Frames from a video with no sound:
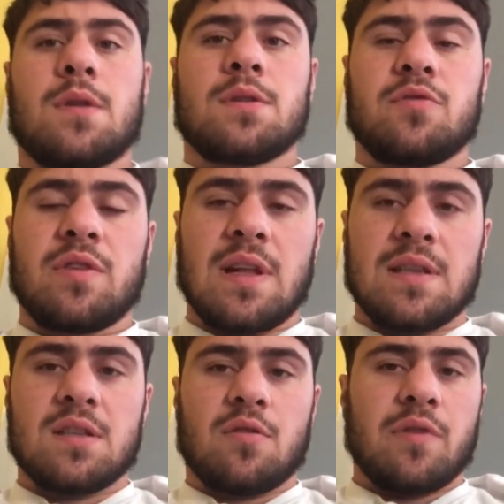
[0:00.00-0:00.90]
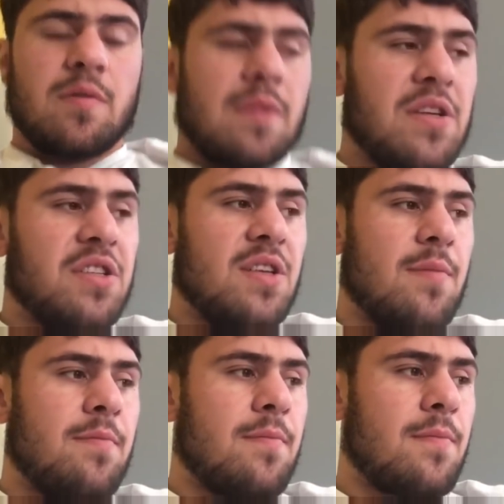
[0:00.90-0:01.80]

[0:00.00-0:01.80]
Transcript: She's realised she's not really messaging.